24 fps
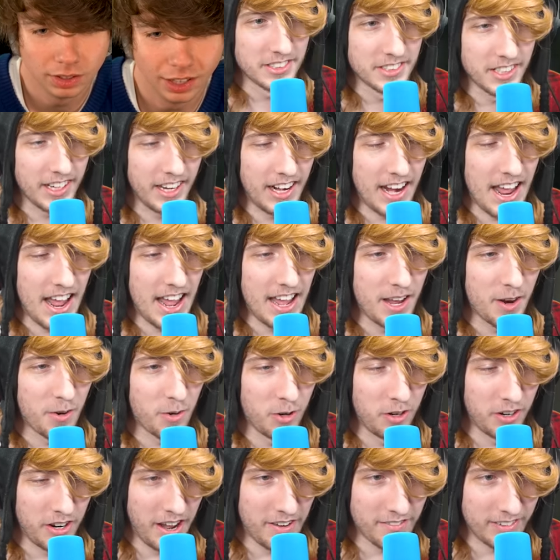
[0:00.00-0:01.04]
It's like Uh-oh. an
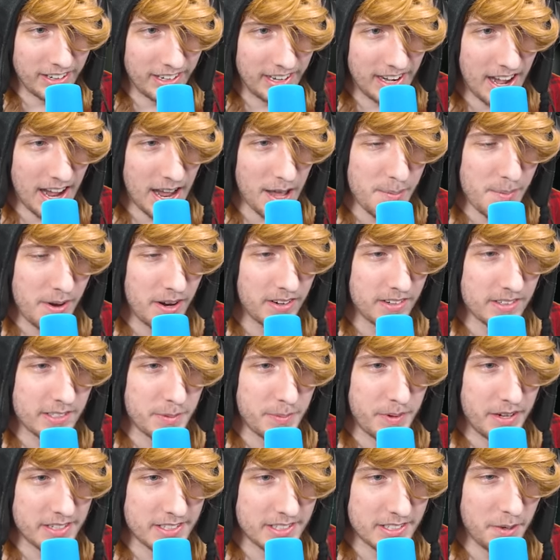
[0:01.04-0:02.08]
eight-year-old having nightmares
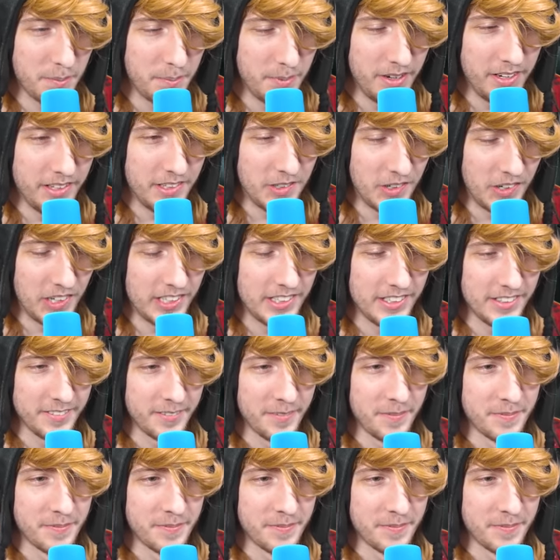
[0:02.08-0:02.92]
about Skibidi Toilet.